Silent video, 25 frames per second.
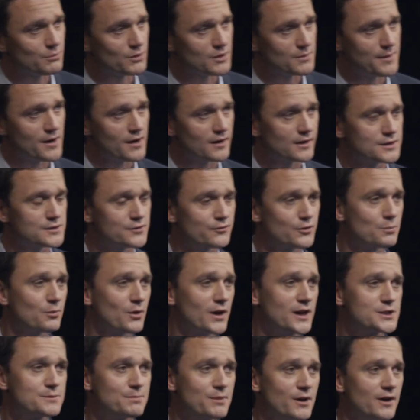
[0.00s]
with Americans for
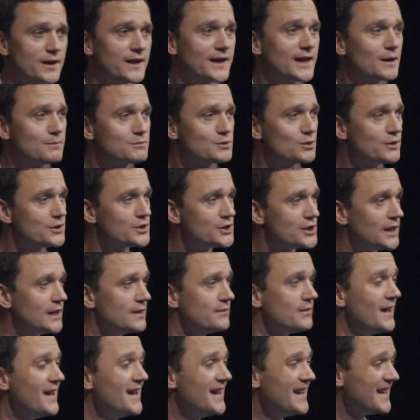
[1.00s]
Prosperity helped to achieve
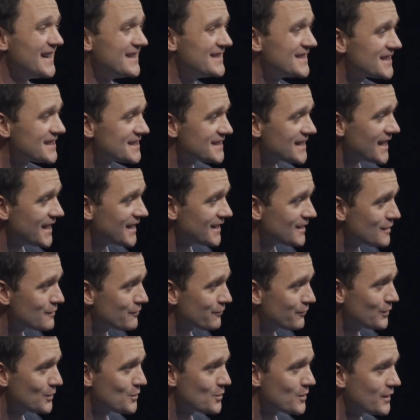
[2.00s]
in the state of
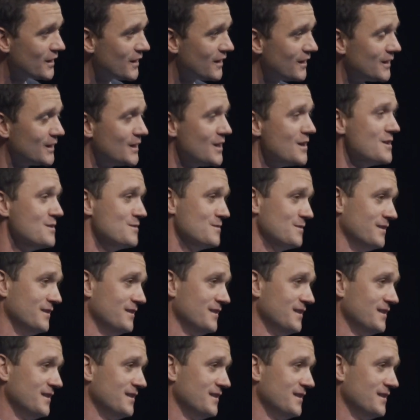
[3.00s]
Florida alone.